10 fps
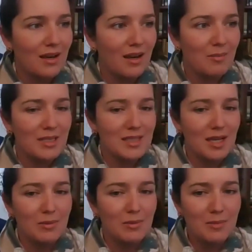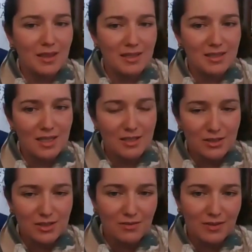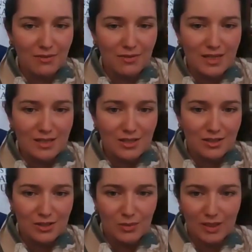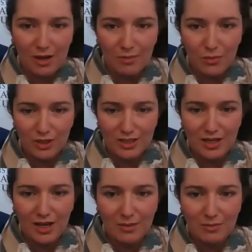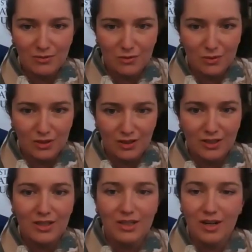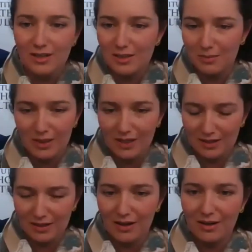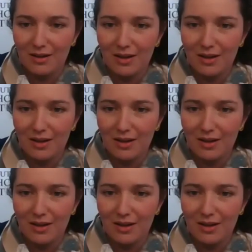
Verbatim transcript: um, it's helped make the essentials of life easier to allow more time for contemplating God.